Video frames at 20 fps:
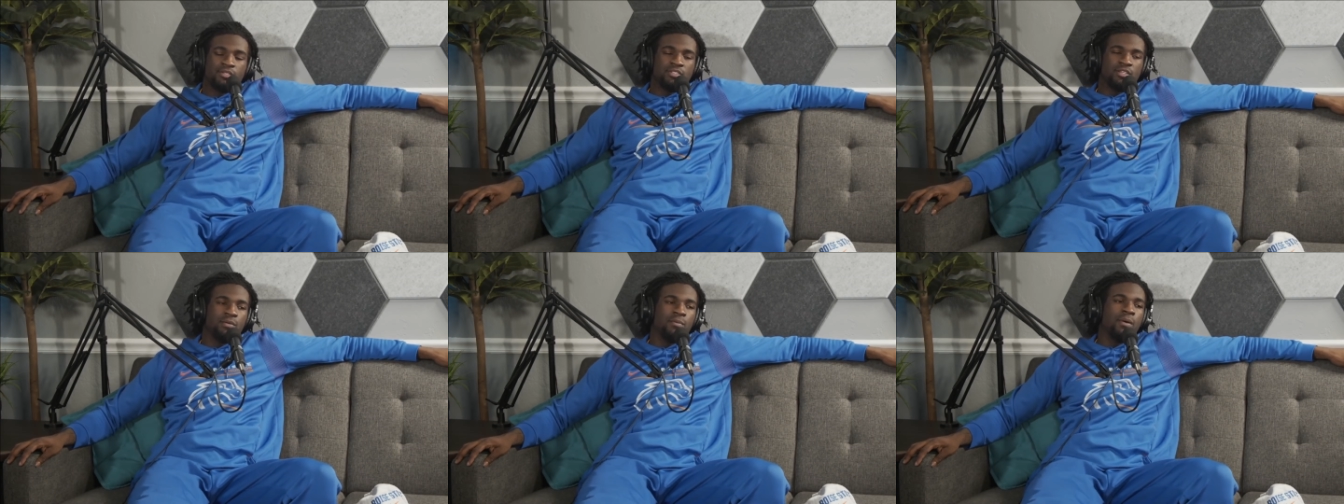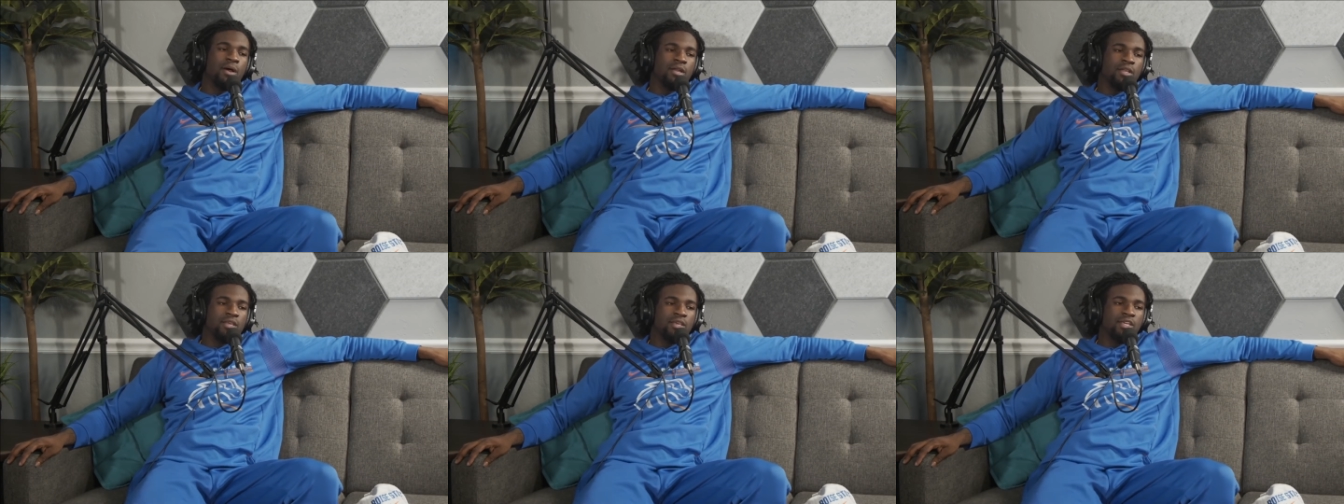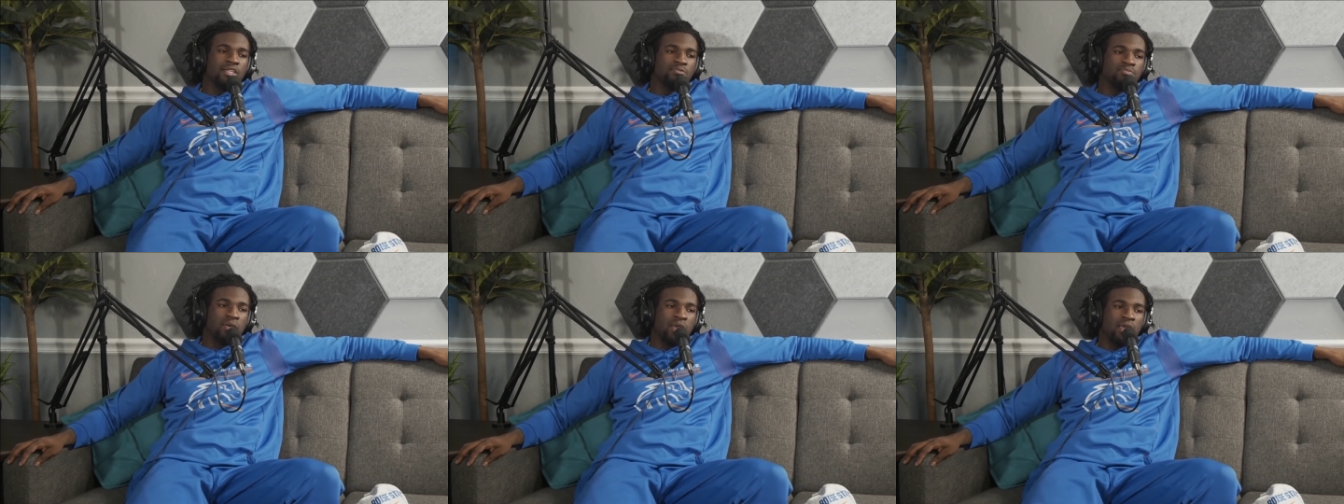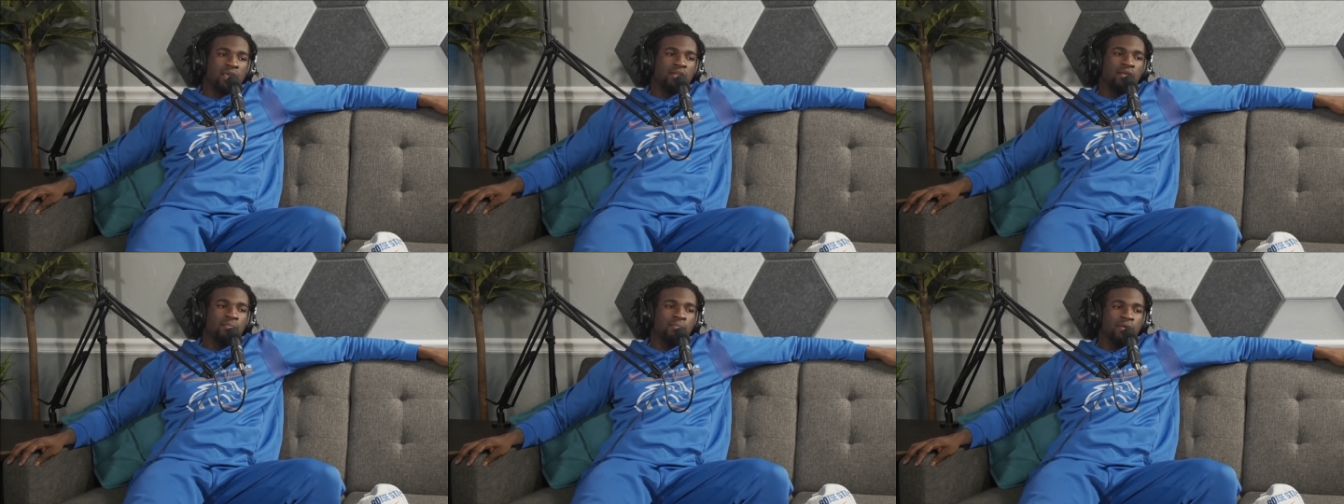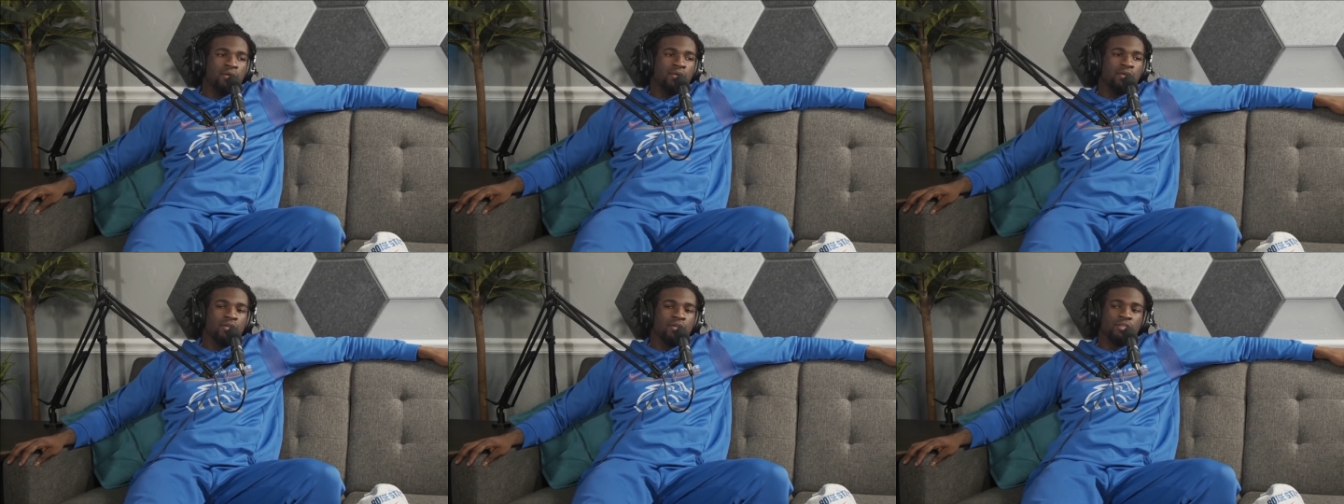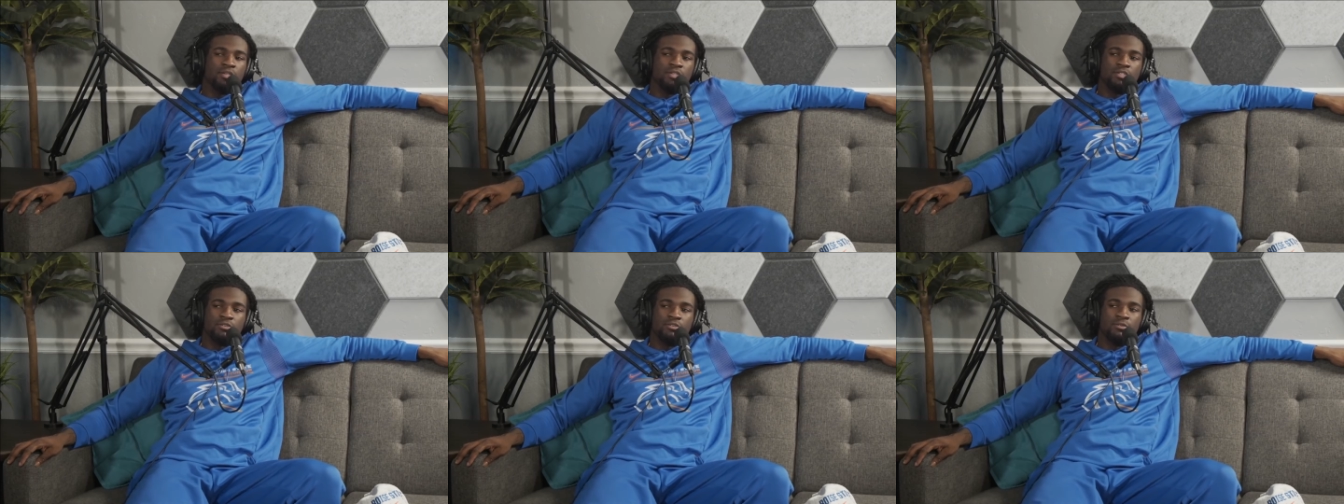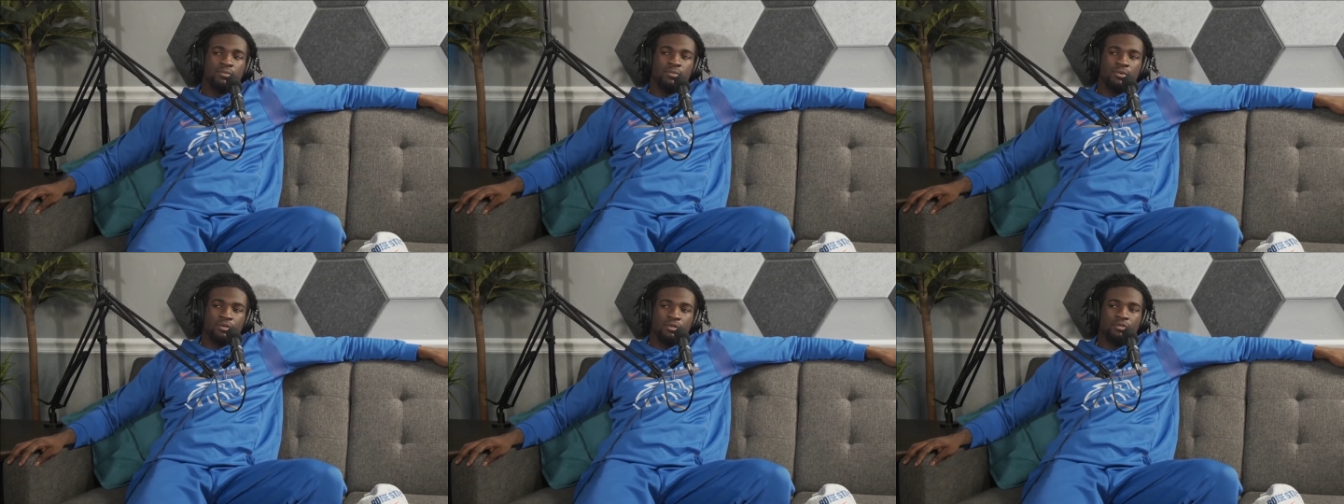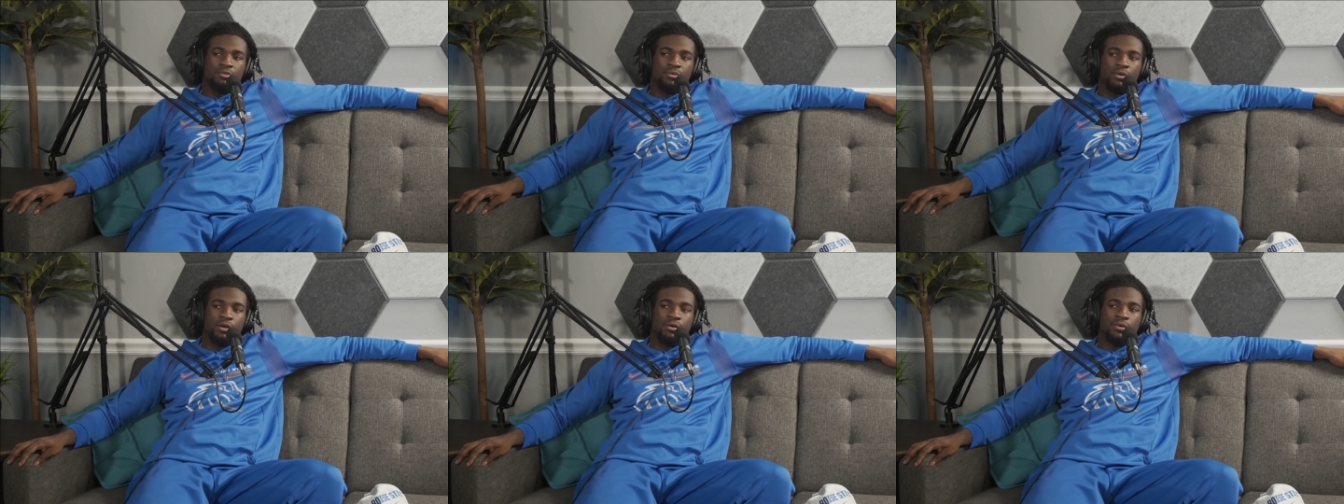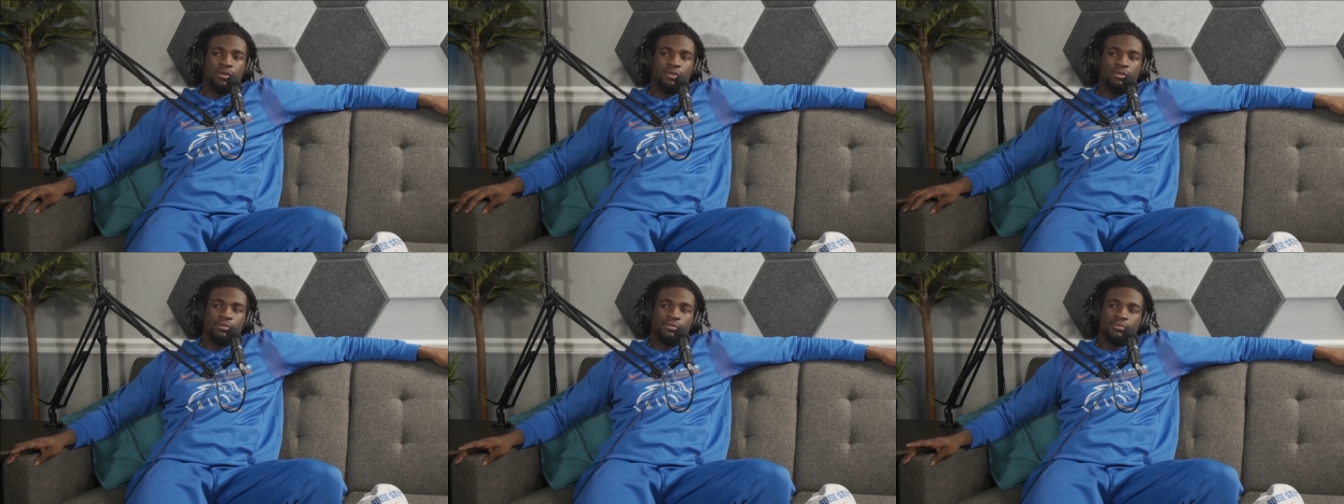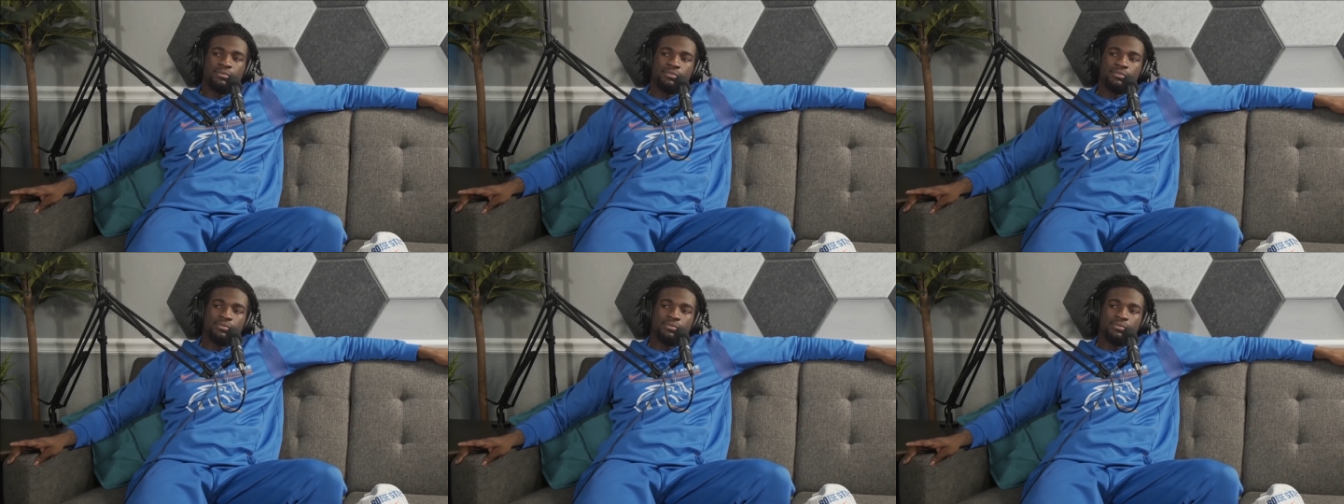Somebody gets paid $1 million in the Super Bowl to throw it.